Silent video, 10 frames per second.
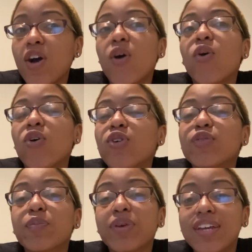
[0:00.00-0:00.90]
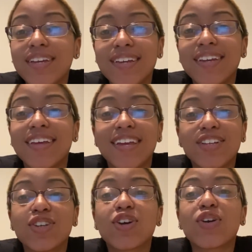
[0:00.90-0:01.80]
or repeated
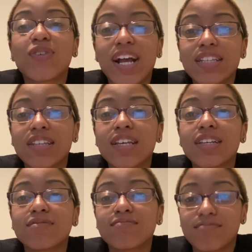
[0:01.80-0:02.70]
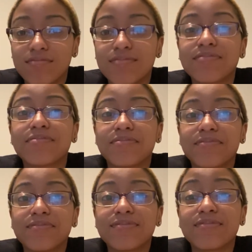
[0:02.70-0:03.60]
incorrectly?
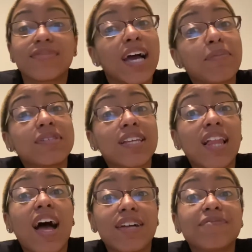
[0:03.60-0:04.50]
That happens a lot.